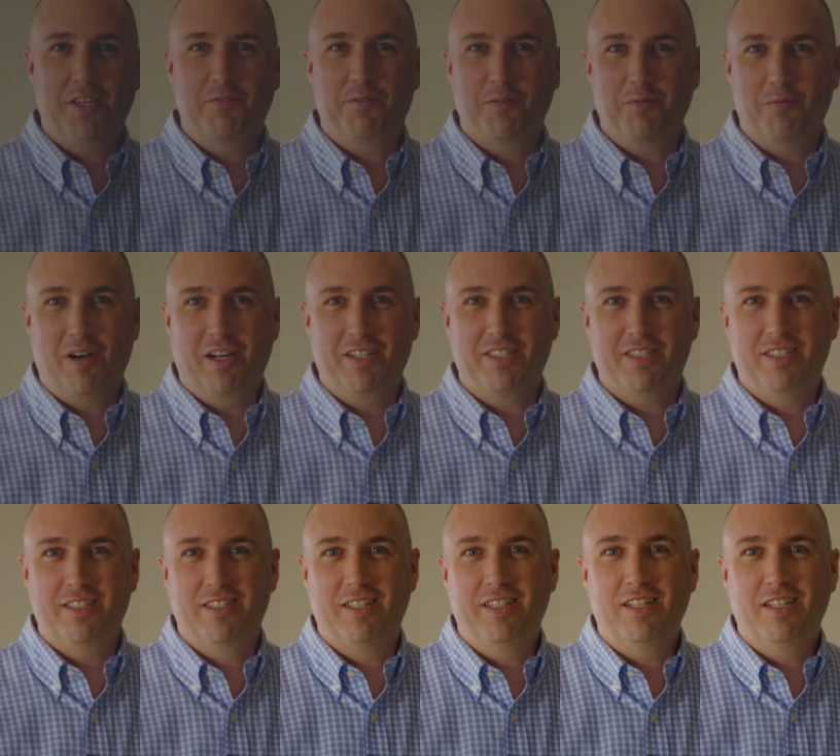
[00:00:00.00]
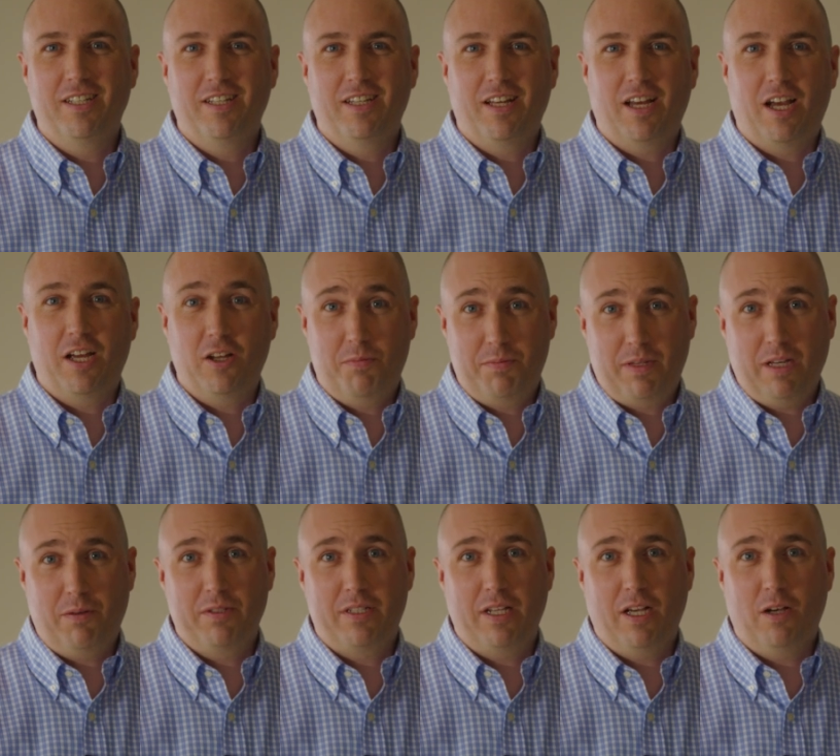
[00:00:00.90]
you for watching. I hope
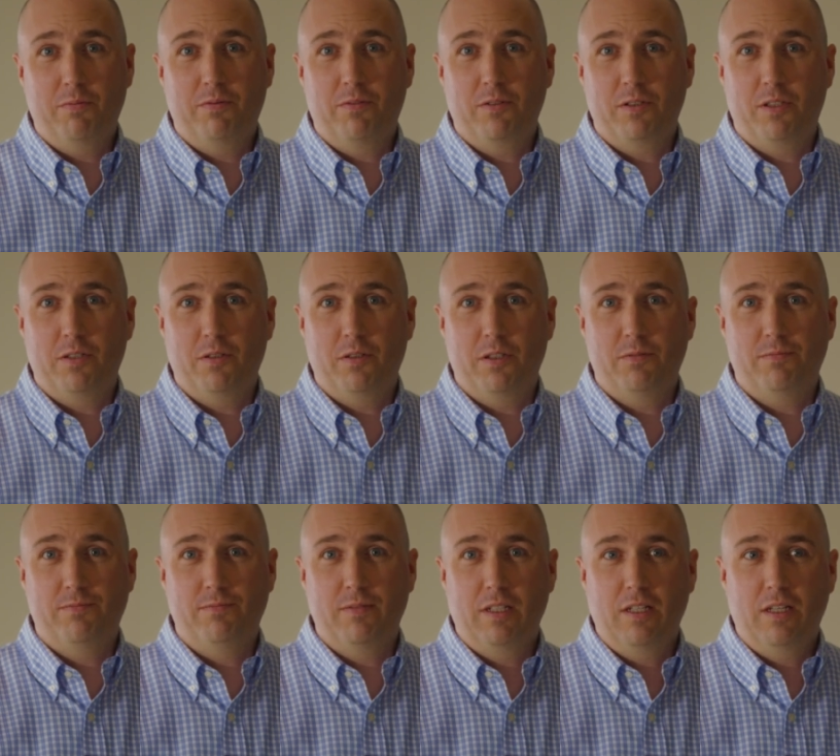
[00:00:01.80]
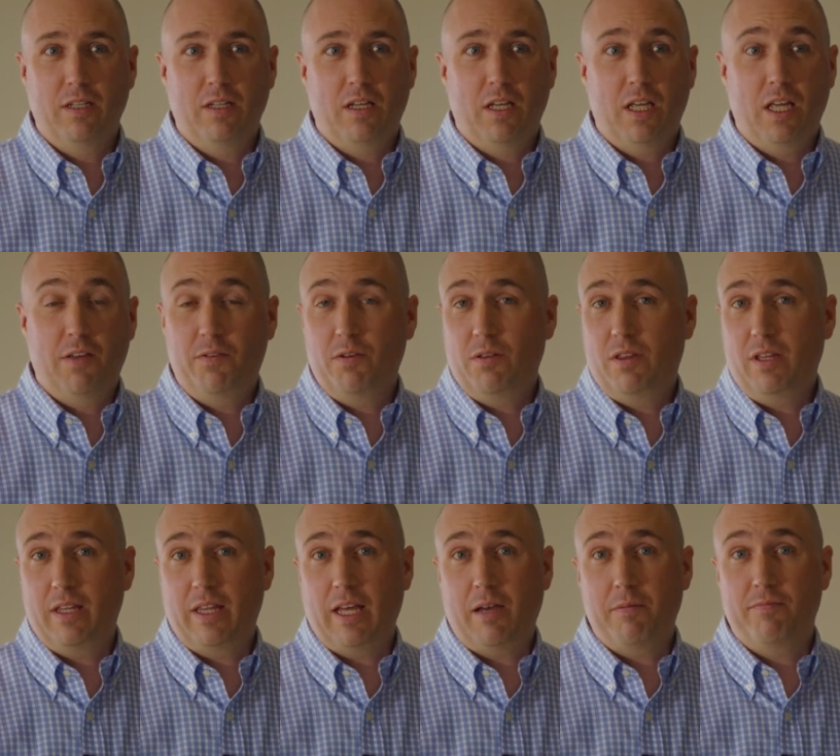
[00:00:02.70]
that was helpful to you. If you
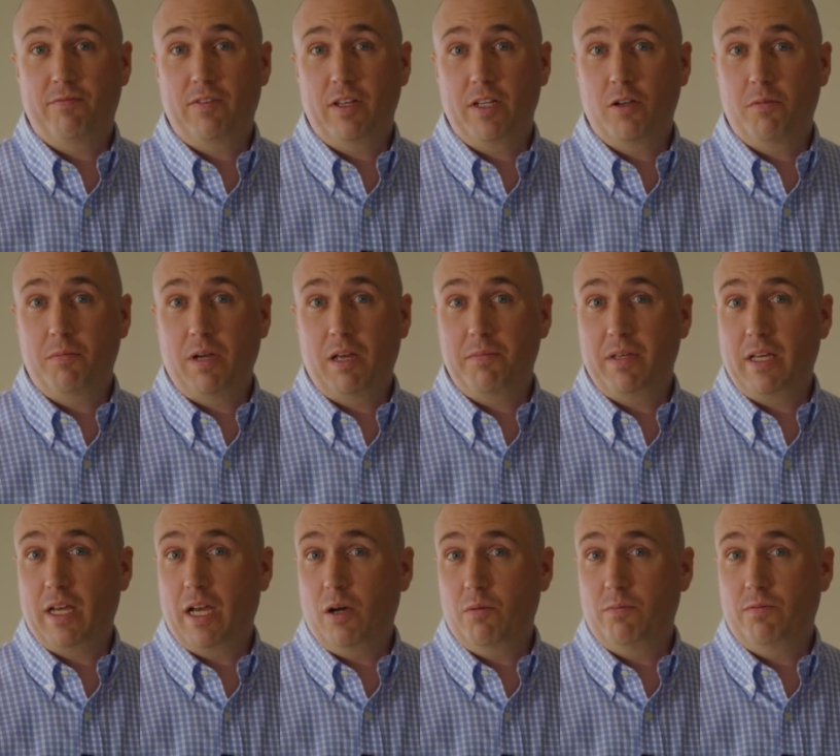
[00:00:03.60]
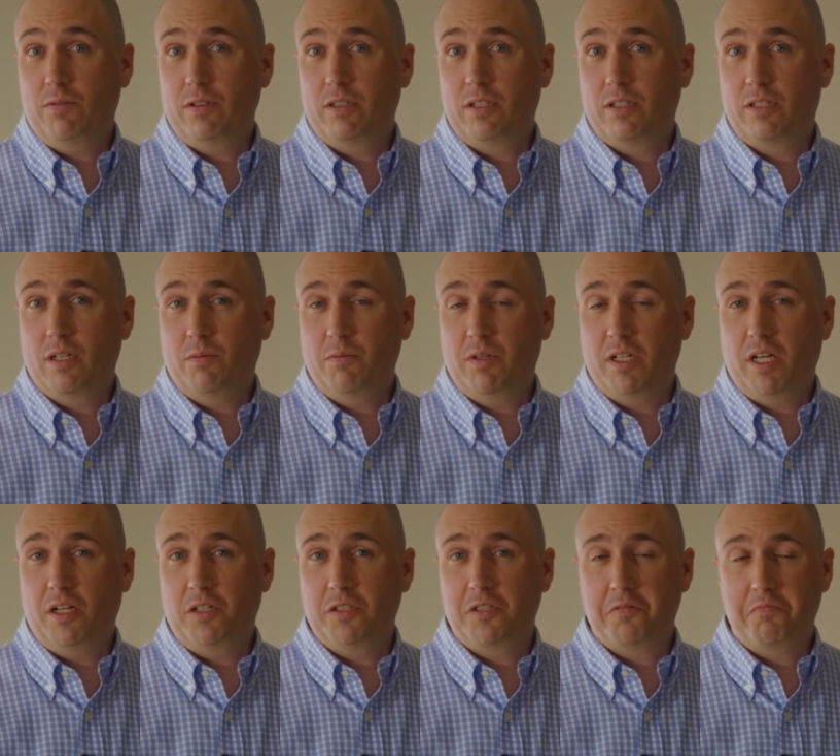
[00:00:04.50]
think that video might be helpful to someone
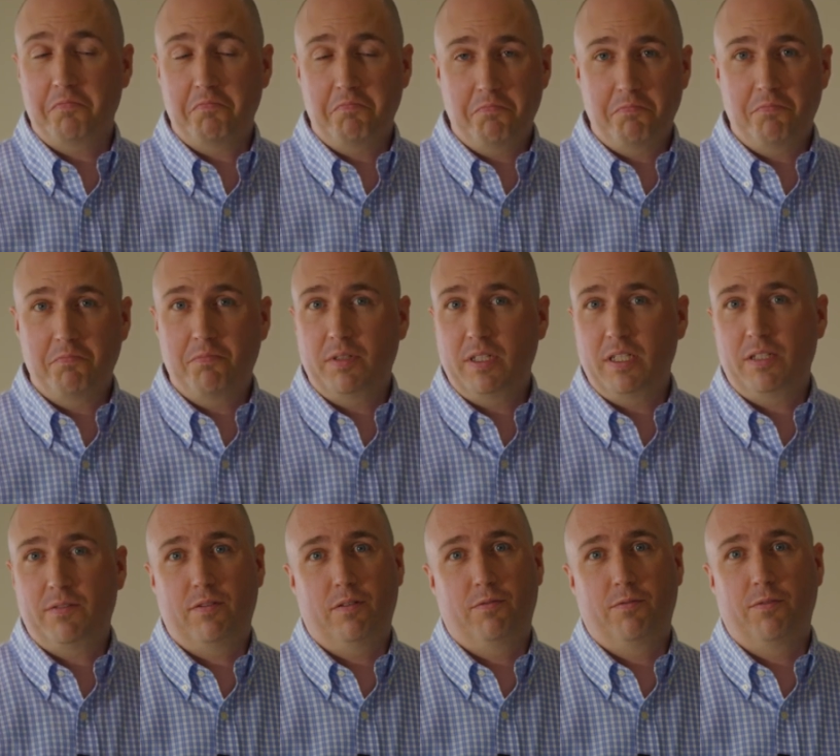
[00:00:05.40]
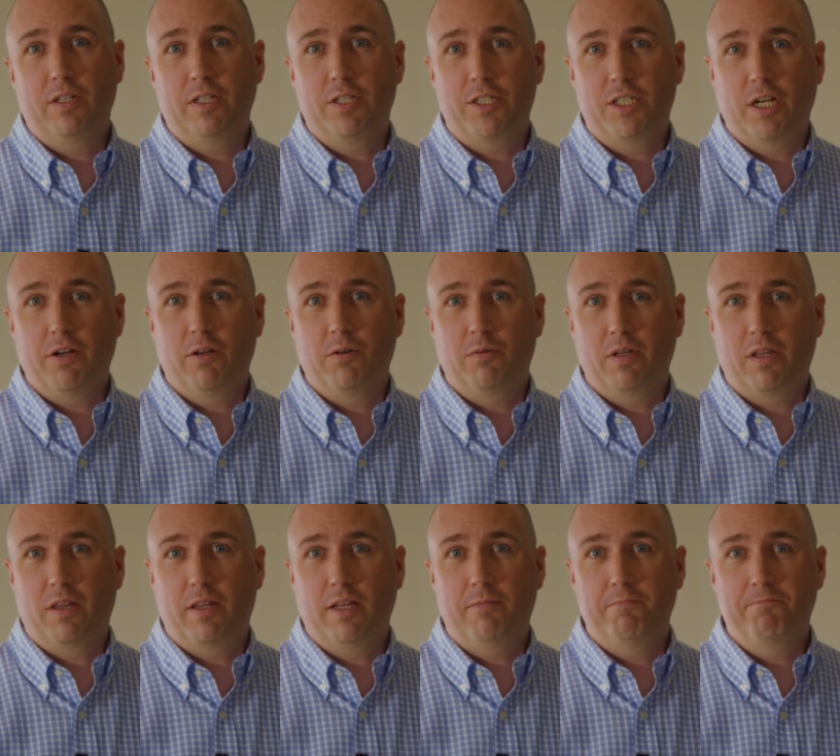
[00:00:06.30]
else, please feel free to share it
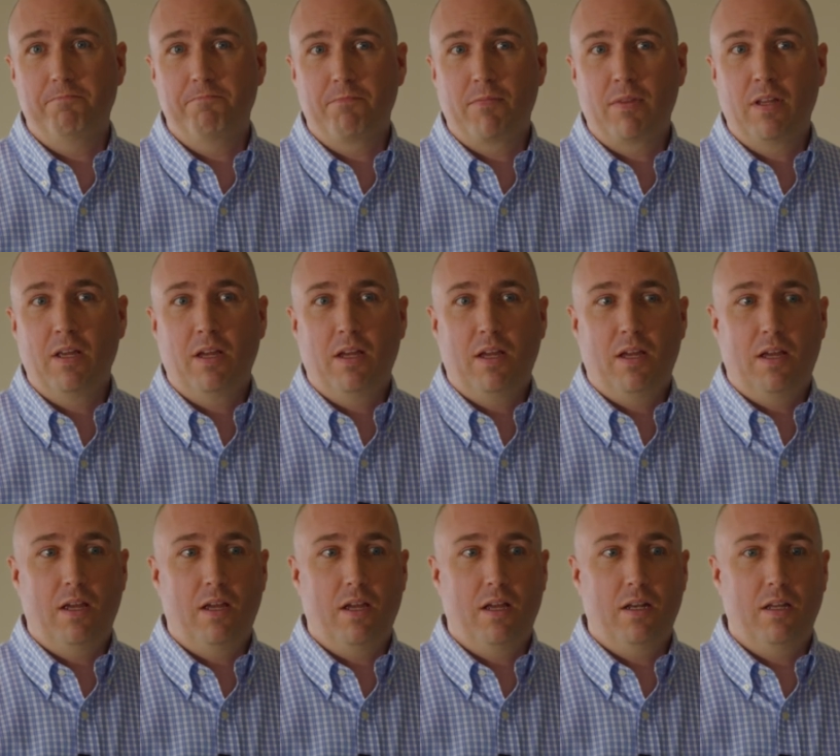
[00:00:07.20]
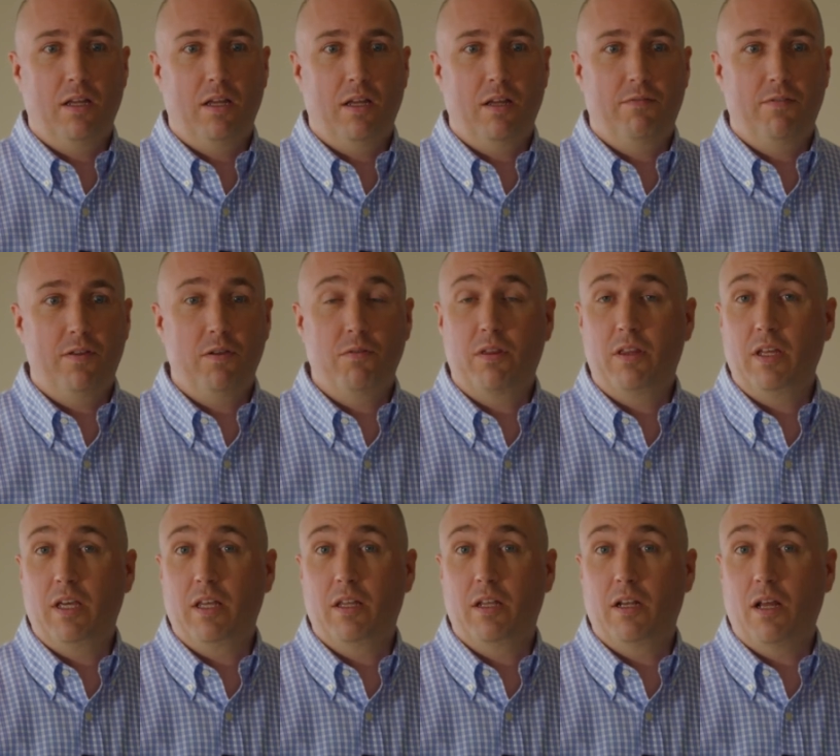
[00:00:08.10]
with them. And if you
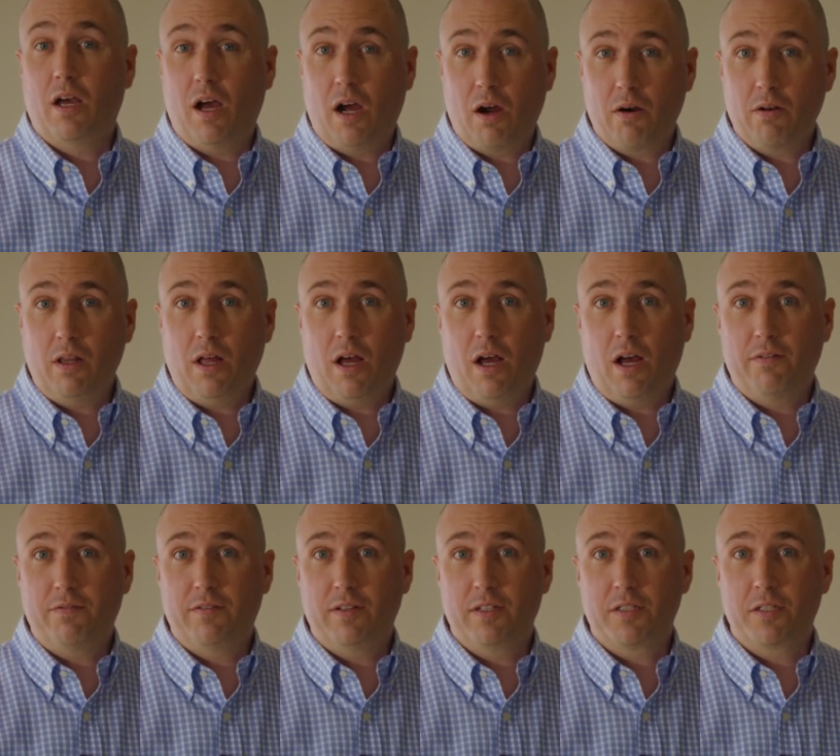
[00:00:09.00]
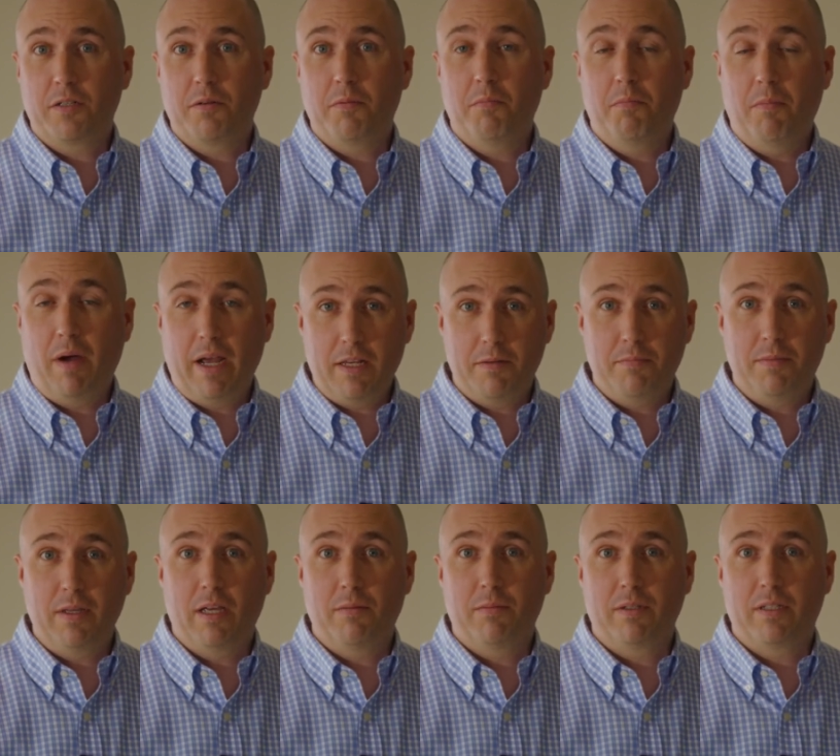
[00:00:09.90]
think that our law office might
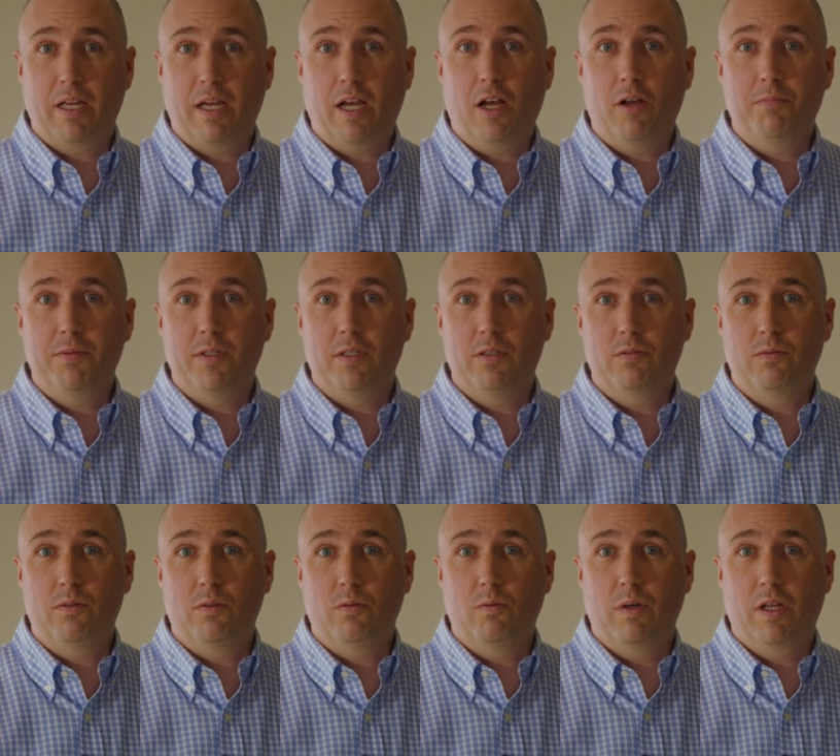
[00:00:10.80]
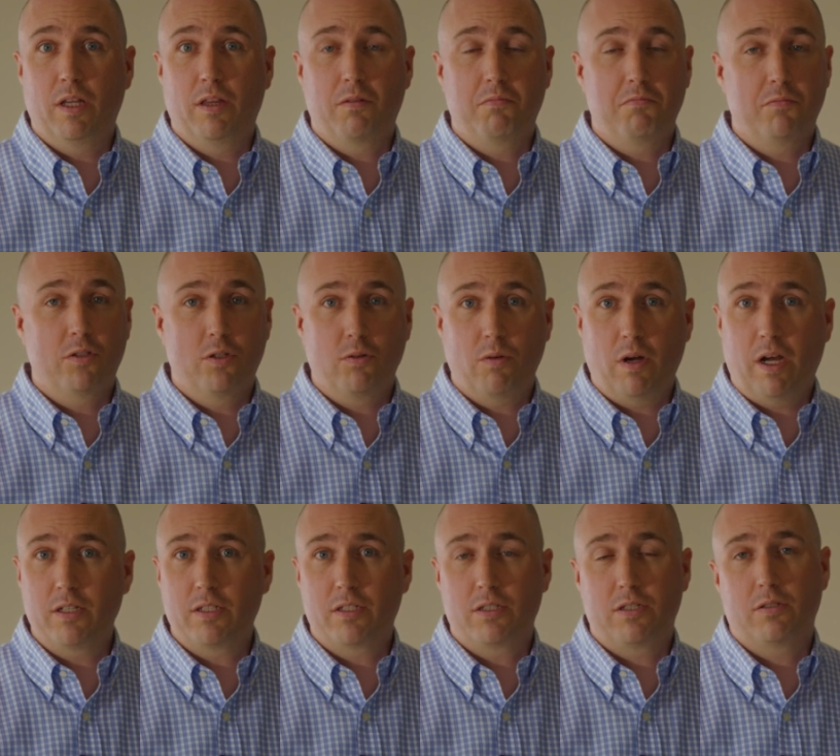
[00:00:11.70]
be able to help you with
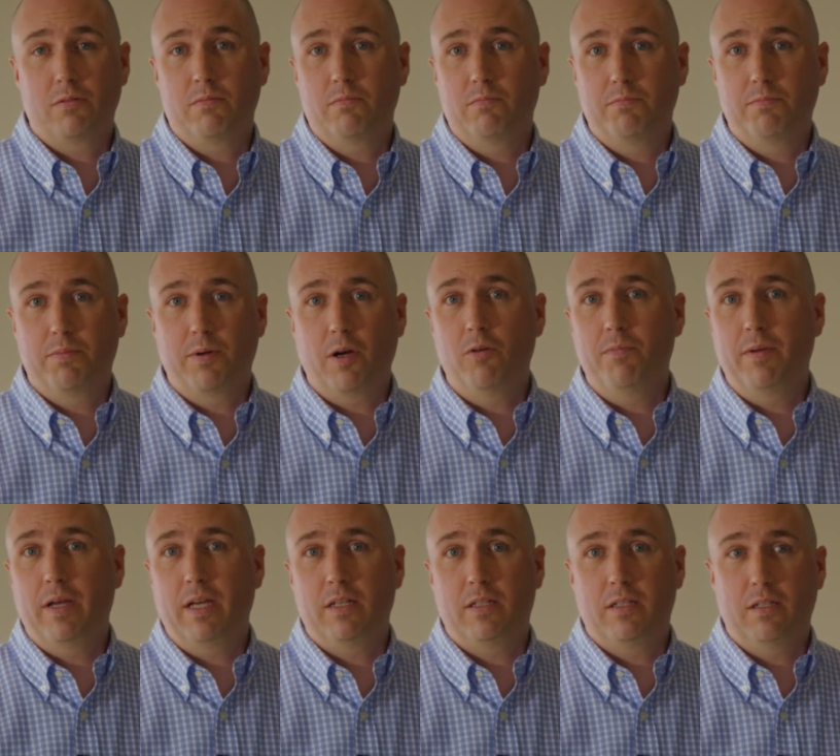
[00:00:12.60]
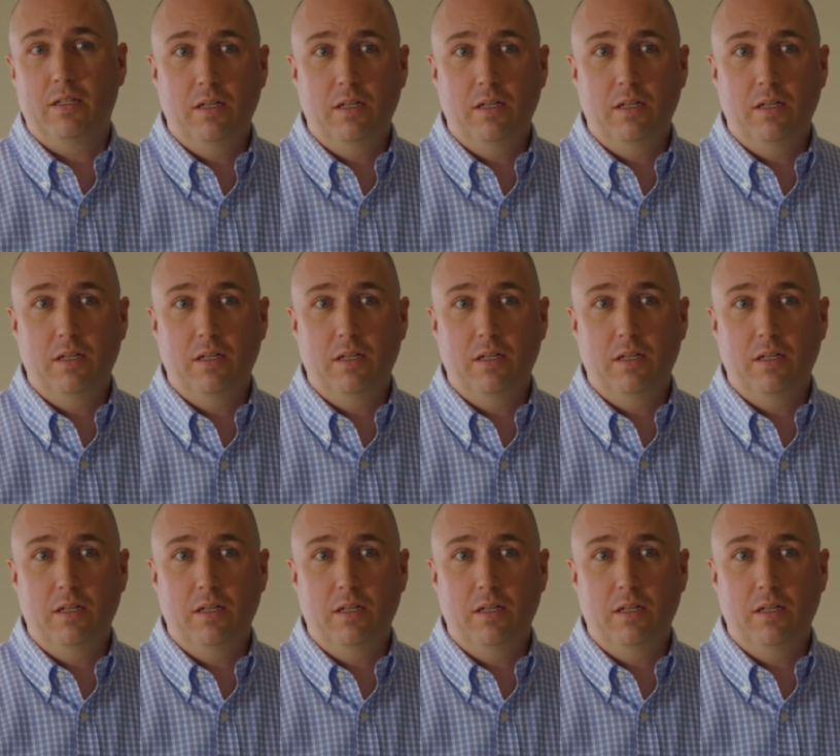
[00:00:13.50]
trusts, probate,